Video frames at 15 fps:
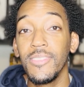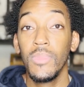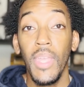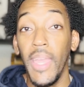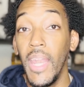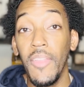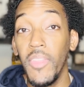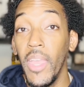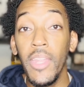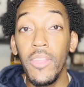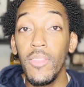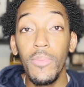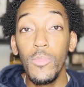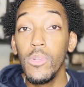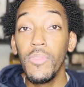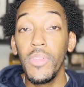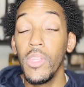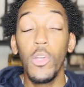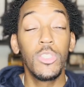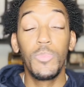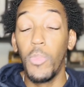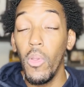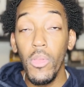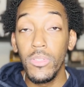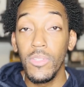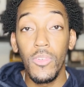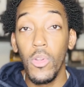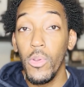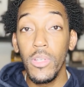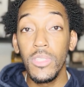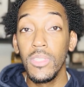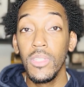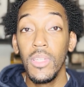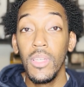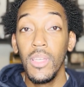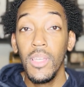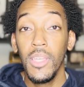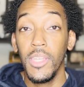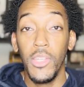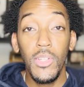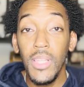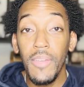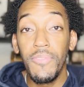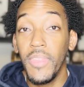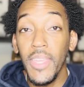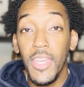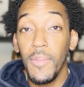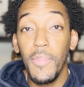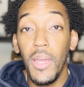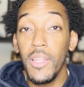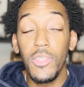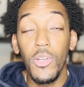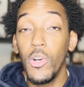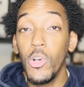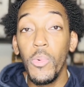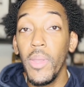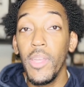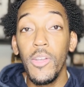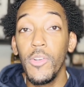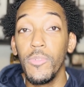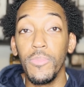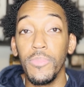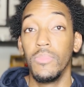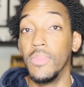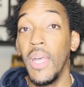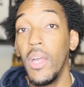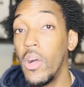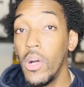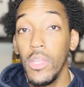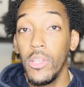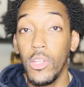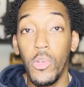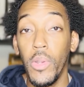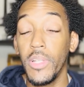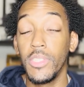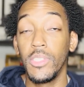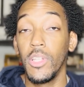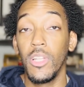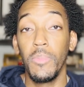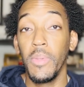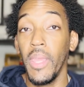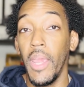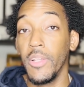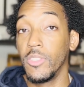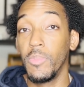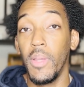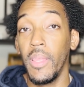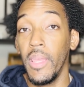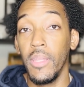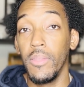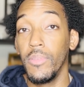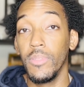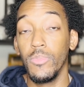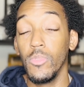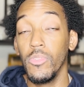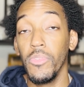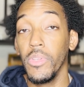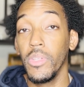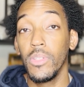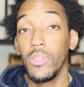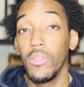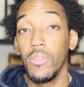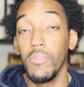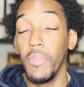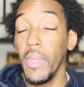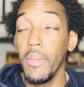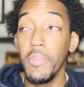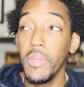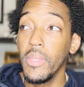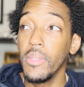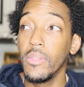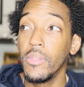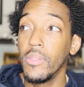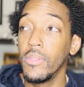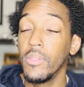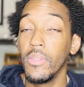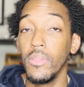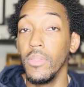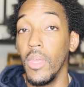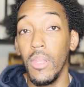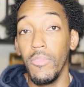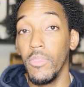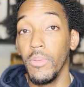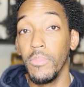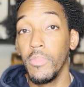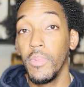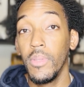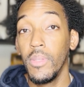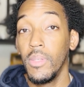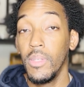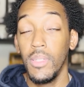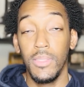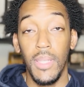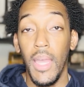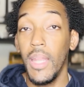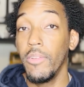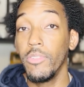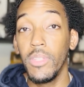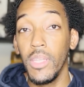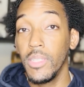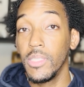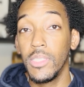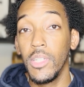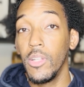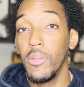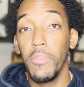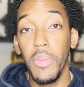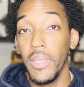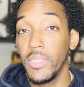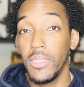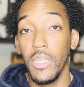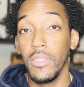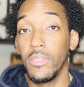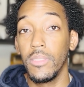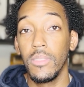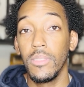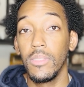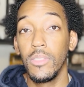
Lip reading: And at the end of the movie, no spoilers, of course, you're left thinking about it the whole way home. Not all your questions are going to be answered by the end of this movie. Maybe none of them. Not everything is going to make sense.